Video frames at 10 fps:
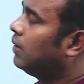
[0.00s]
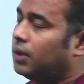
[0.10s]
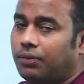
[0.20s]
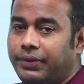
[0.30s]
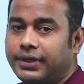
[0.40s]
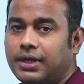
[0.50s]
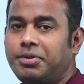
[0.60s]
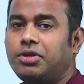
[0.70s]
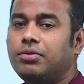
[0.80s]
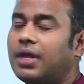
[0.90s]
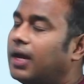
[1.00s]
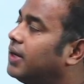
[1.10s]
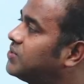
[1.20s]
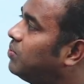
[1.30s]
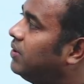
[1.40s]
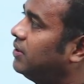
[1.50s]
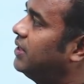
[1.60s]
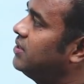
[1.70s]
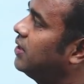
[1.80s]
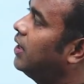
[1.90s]
when coming to the next one,
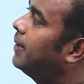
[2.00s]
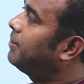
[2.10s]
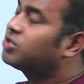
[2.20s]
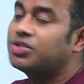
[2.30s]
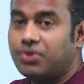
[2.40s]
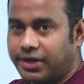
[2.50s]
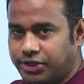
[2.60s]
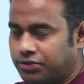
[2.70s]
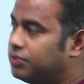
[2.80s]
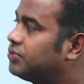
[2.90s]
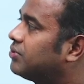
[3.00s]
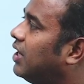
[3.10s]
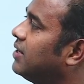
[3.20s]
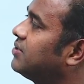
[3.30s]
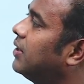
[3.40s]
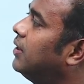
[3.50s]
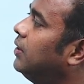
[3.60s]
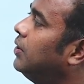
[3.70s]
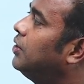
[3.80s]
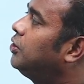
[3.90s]
that is a possessive adjectives, that is a
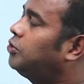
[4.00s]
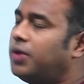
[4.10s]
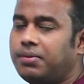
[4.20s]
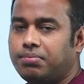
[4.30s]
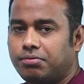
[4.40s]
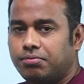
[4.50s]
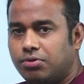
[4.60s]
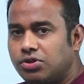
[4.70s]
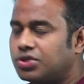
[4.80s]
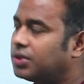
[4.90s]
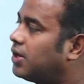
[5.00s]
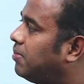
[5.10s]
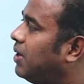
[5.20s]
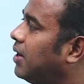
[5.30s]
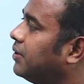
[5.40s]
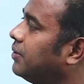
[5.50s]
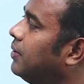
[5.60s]
showing possession or belonging.